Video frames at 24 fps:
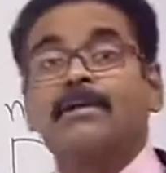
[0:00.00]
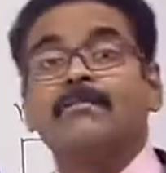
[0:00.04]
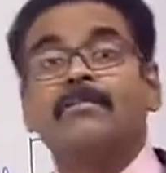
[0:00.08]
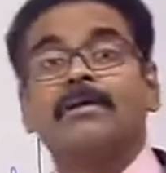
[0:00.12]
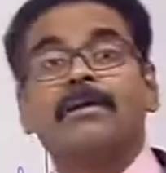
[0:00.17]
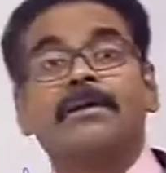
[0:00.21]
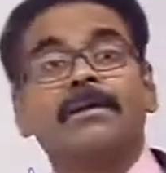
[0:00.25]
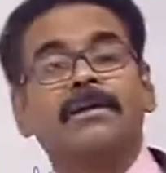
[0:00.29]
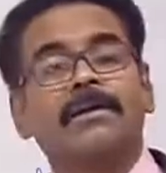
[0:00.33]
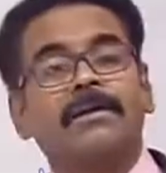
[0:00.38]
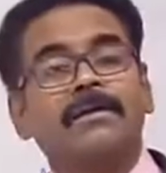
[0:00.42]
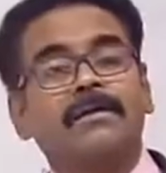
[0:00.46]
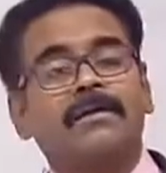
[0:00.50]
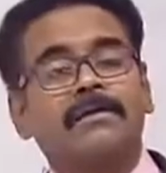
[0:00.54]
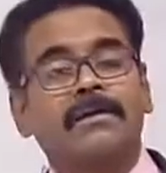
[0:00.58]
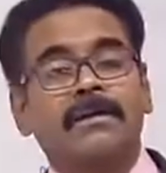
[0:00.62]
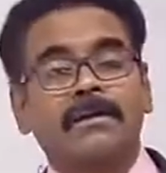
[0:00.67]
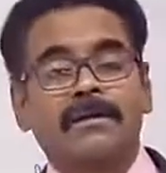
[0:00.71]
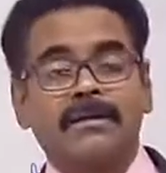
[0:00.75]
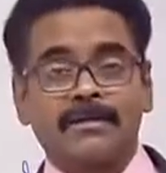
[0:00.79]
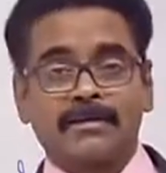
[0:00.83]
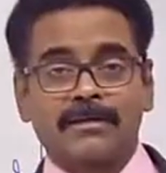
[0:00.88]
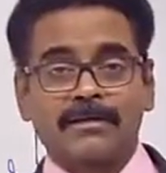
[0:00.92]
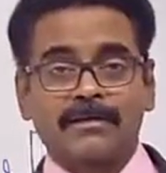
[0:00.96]
we can
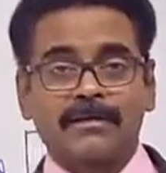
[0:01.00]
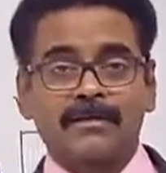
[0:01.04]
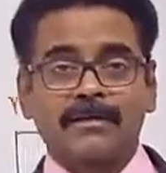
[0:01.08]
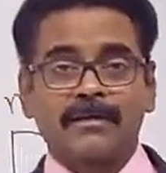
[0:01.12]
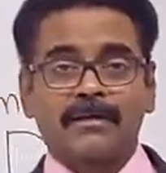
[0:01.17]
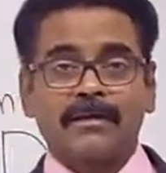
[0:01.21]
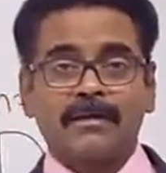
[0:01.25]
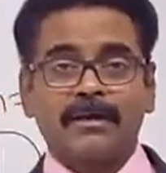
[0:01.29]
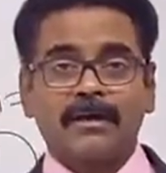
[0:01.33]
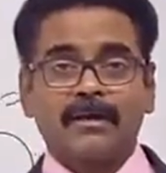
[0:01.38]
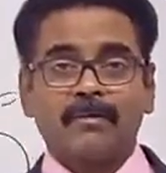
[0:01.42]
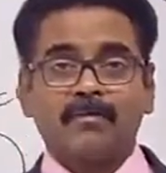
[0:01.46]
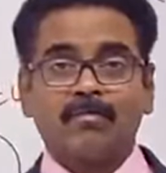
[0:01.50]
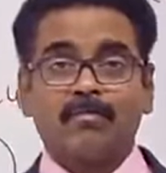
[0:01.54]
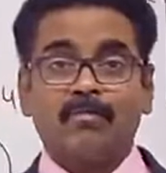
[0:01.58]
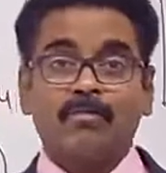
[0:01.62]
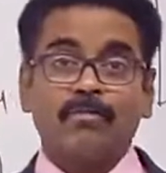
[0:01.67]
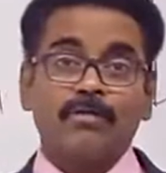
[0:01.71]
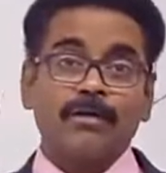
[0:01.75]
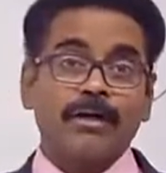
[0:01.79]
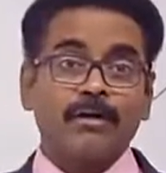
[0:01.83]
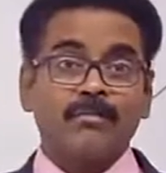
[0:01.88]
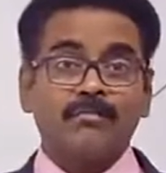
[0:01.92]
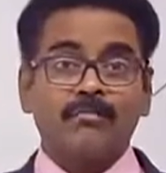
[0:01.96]
increase
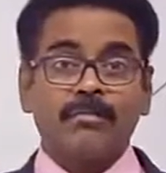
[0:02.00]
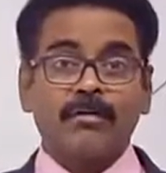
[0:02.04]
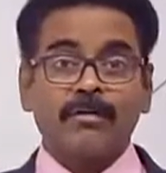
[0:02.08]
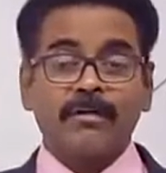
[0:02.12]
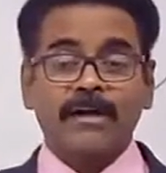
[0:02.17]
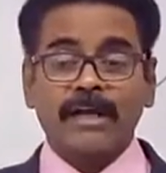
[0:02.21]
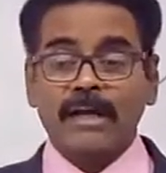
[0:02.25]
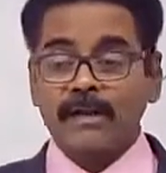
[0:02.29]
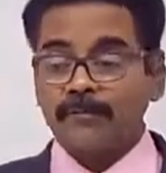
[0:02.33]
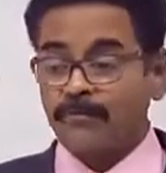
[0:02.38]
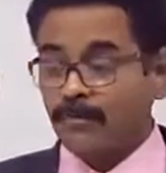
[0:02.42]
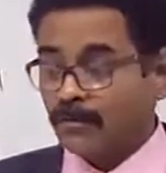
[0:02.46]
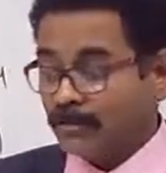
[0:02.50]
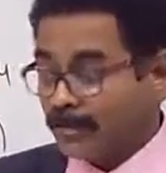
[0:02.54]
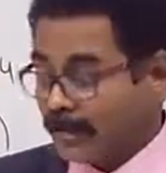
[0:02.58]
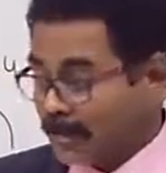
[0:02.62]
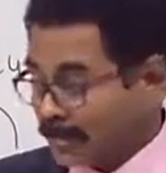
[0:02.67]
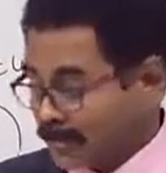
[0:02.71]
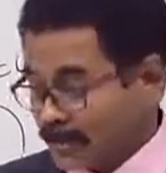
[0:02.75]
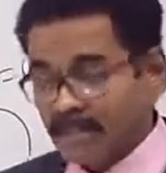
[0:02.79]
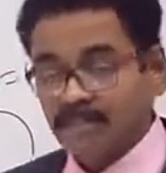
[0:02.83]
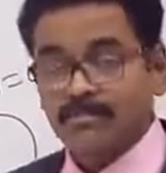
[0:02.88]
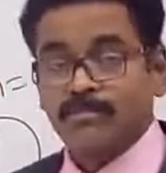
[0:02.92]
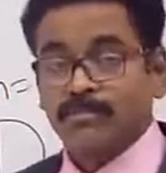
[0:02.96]
mode number. Can we
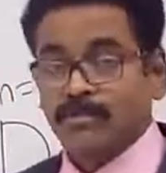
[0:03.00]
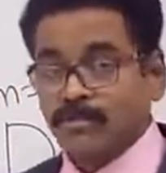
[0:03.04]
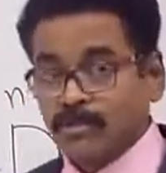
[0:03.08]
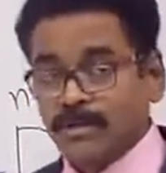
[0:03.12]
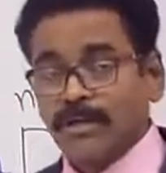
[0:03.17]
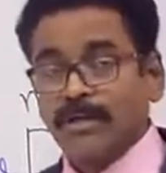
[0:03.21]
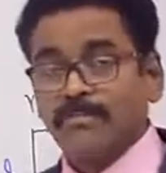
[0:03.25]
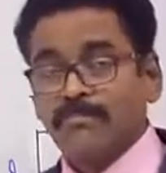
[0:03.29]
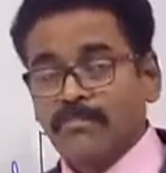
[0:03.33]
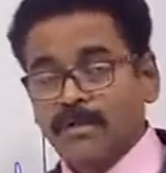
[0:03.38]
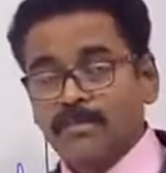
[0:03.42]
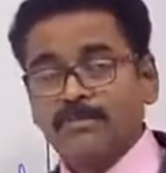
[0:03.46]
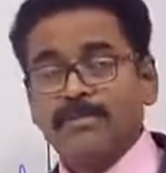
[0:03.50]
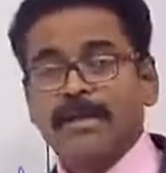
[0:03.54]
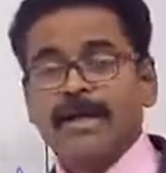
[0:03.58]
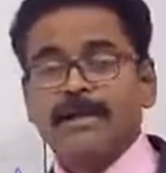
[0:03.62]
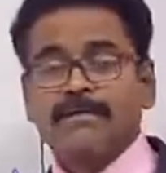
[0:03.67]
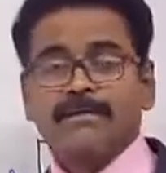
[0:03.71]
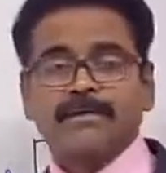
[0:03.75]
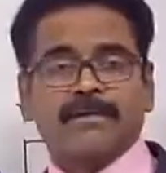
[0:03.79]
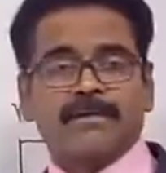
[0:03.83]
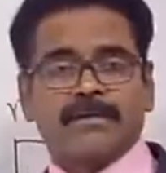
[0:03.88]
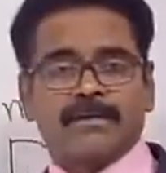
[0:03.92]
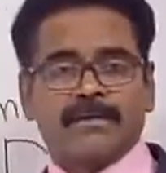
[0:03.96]
increase mode number
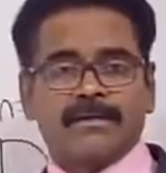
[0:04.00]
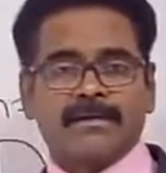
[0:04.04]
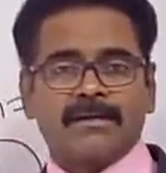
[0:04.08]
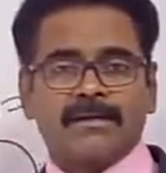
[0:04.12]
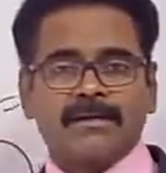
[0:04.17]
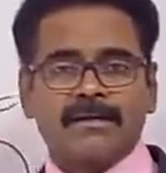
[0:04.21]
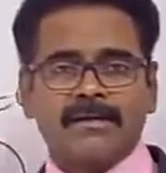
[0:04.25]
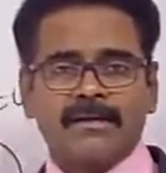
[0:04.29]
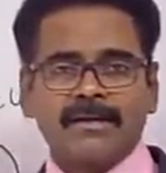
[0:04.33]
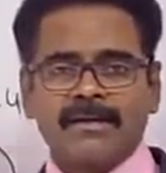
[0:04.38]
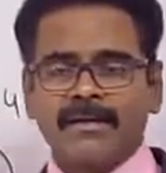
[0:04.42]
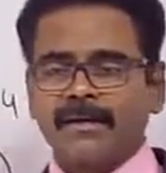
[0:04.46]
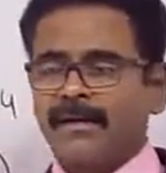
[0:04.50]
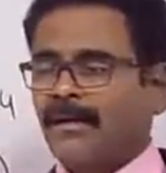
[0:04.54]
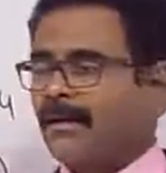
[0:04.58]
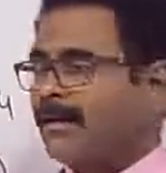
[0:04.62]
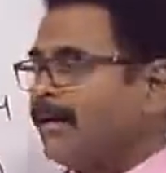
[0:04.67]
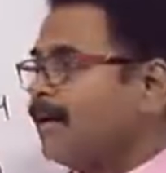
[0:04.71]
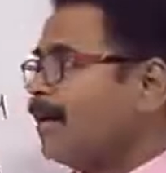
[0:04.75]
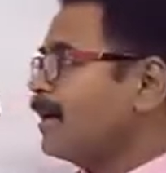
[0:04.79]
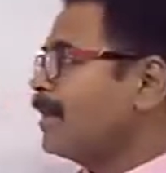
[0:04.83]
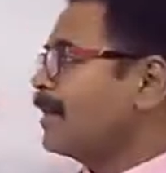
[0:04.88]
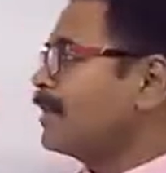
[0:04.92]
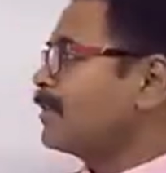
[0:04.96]
practically,
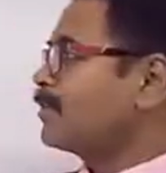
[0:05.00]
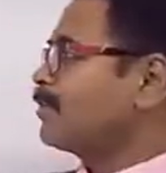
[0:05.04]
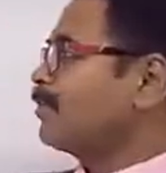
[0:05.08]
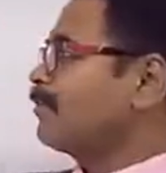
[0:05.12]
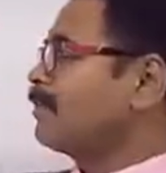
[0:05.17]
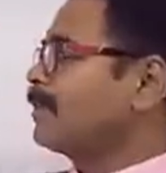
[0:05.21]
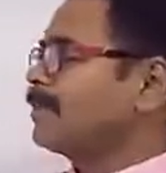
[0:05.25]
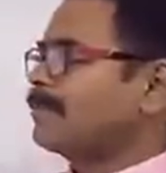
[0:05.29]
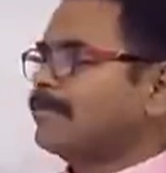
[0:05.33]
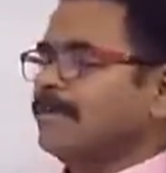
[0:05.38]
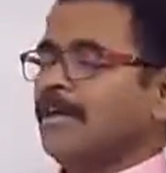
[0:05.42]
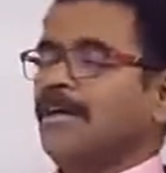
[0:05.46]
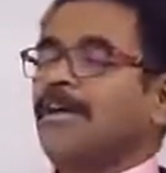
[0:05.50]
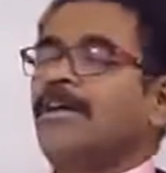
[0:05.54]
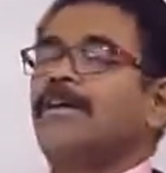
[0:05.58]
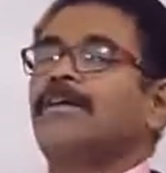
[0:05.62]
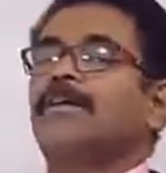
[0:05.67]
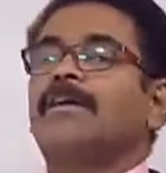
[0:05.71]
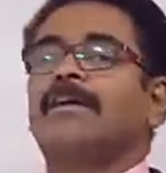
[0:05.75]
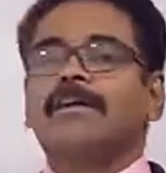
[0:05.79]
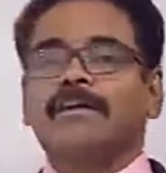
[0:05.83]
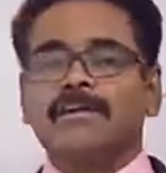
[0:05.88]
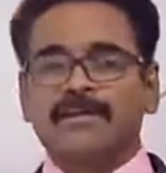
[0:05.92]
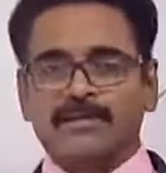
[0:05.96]
or it is only
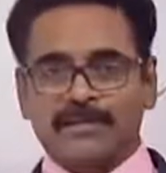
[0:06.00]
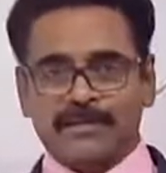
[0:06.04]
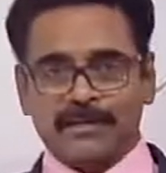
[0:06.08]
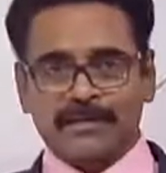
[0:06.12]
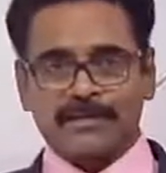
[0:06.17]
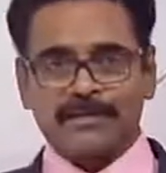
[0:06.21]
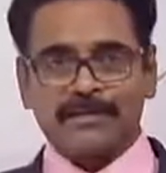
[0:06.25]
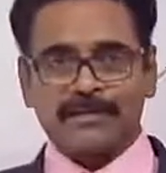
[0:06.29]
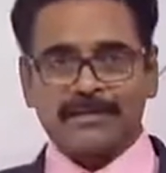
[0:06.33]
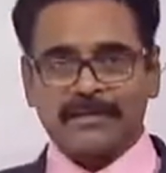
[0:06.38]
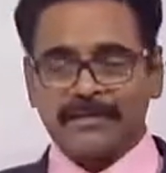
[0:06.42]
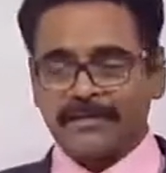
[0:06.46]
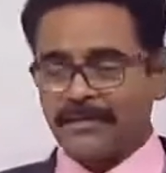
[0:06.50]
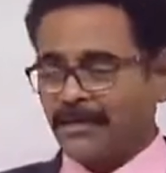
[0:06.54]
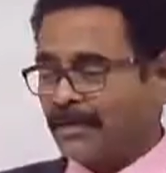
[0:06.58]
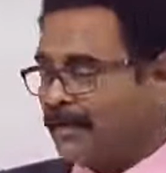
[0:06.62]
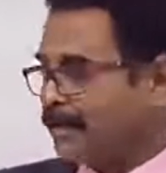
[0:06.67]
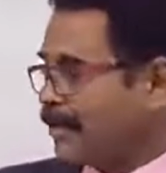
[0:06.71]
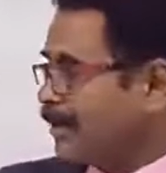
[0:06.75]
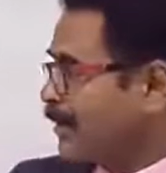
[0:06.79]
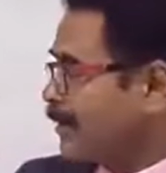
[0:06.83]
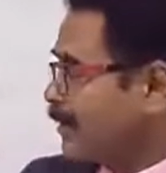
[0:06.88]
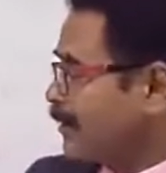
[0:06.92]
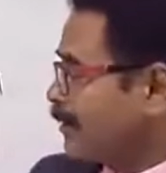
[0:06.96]
theoretical discussion?
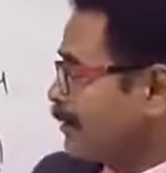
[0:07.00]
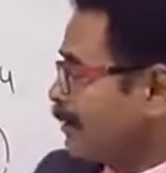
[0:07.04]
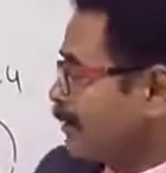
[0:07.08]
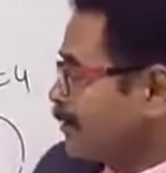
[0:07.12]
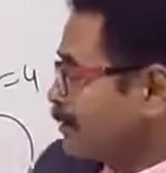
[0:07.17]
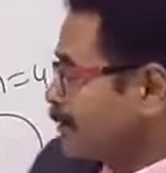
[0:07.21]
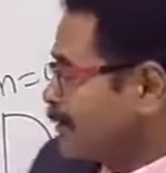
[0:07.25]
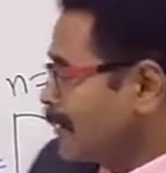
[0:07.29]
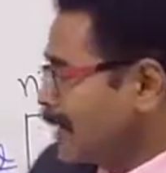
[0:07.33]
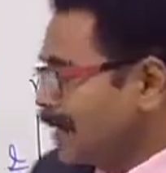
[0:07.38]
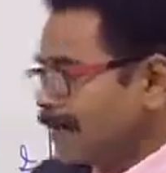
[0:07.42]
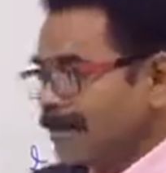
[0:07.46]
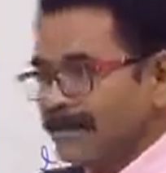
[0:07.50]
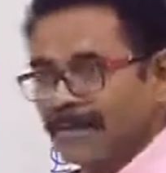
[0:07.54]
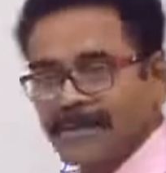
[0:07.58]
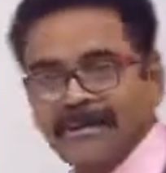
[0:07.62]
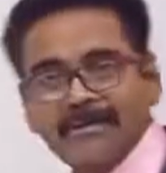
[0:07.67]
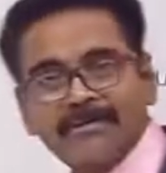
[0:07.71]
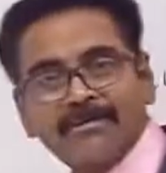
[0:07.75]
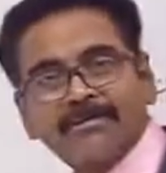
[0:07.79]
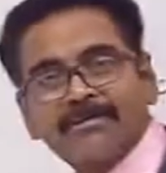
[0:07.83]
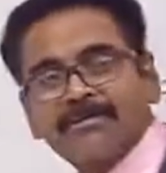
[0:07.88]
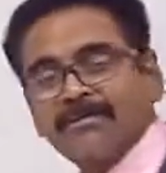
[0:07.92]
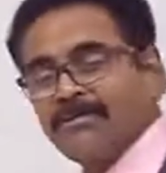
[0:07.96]
It is n is
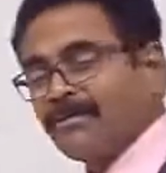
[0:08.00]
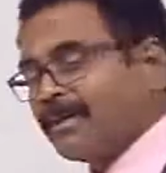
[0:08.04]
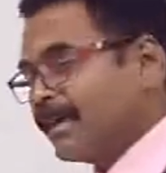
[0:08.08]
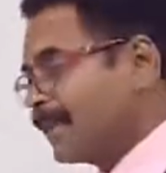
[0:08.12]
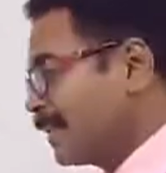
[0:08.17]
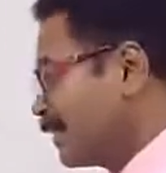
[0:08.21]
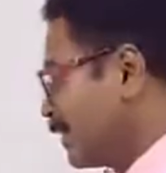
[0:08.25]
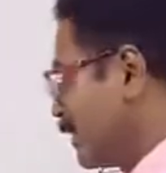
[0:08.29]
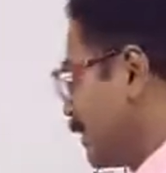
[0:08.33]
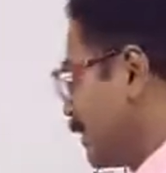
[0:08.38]
equal to 3, n is